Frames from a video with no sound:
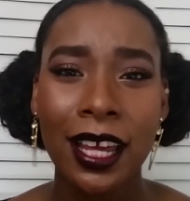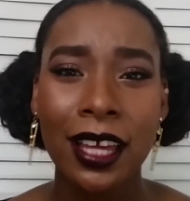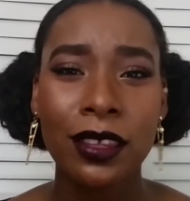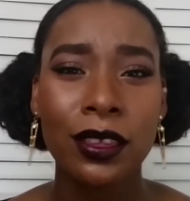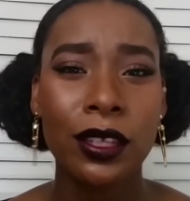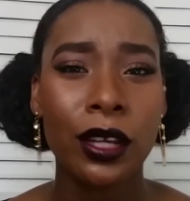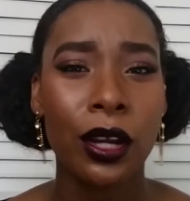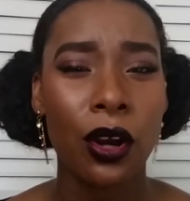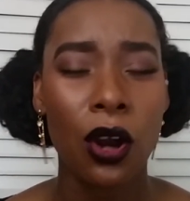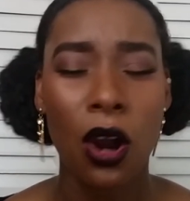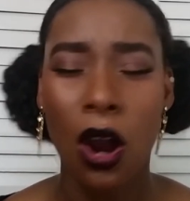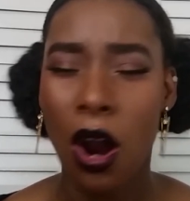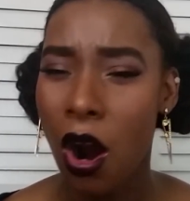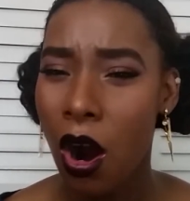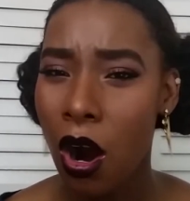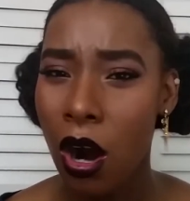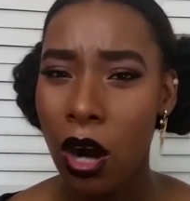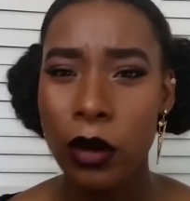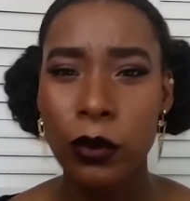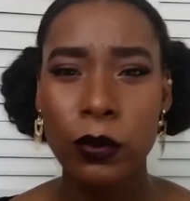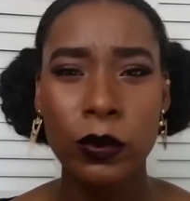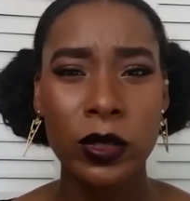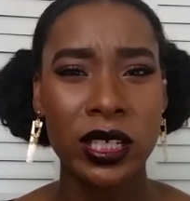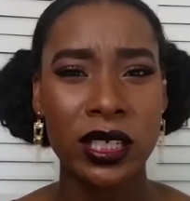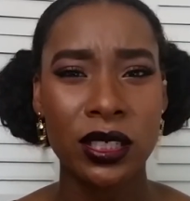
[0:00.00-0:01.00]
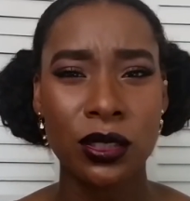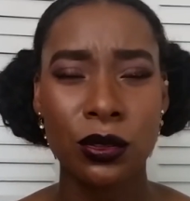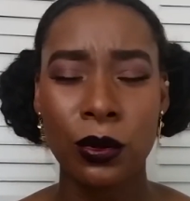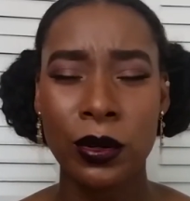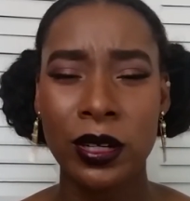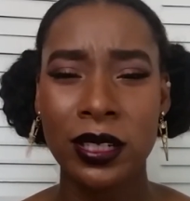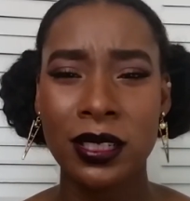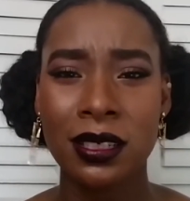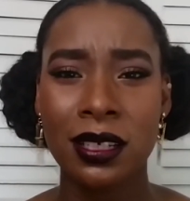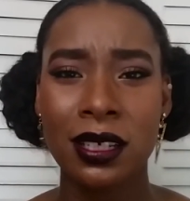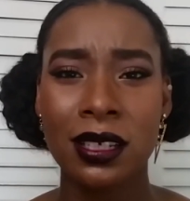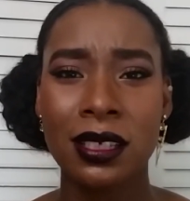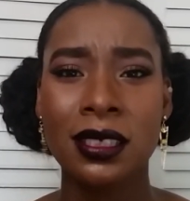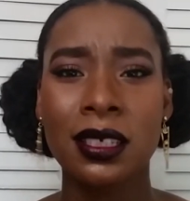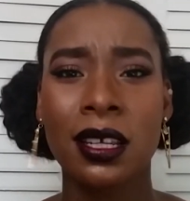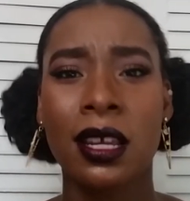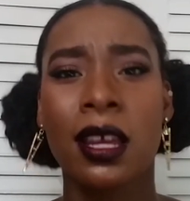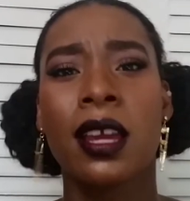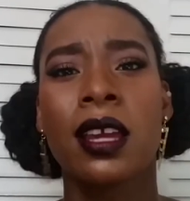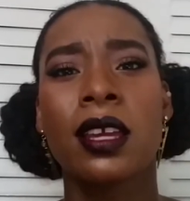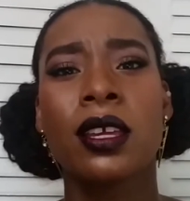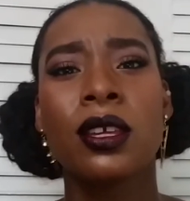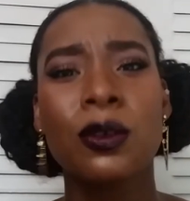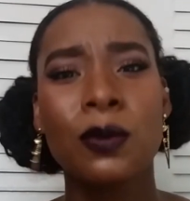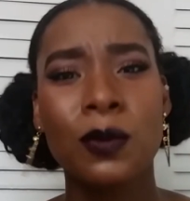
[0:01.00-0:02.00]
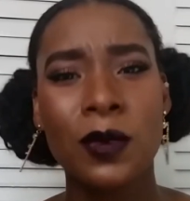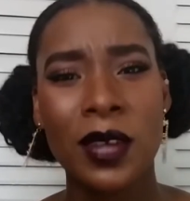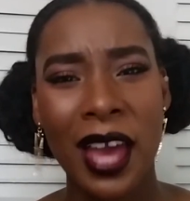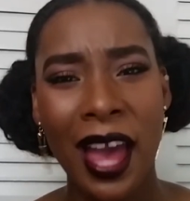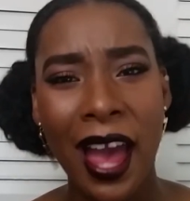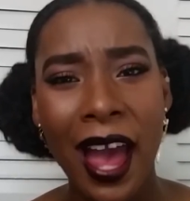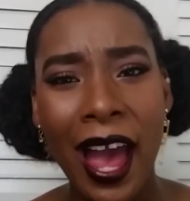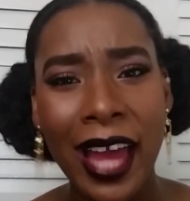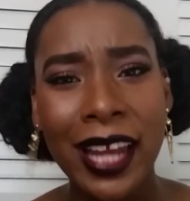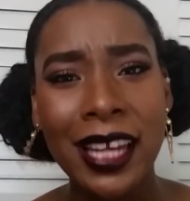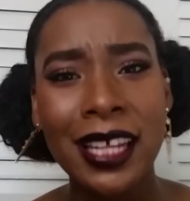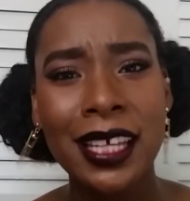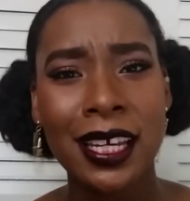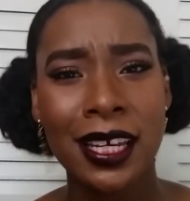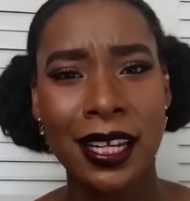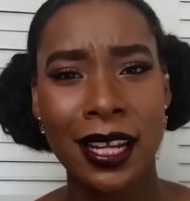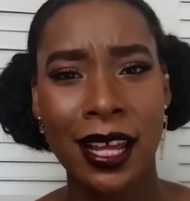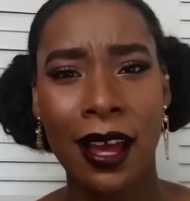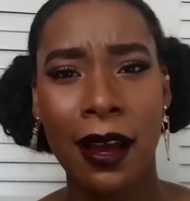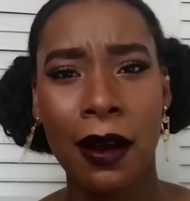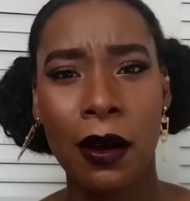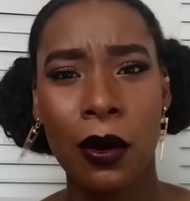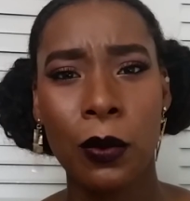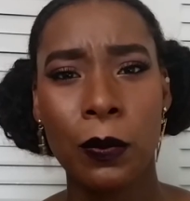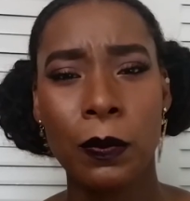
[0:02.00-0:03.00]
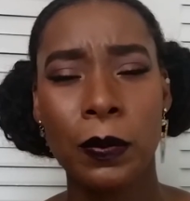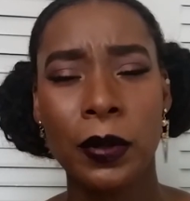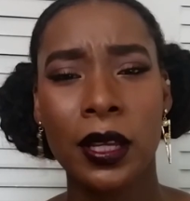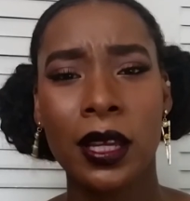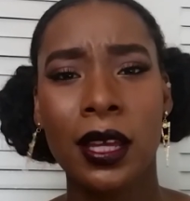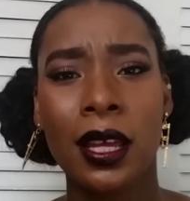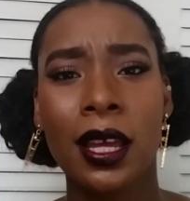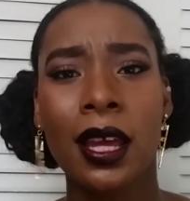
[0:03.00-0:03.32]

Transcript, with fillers: There are resources. You can get help.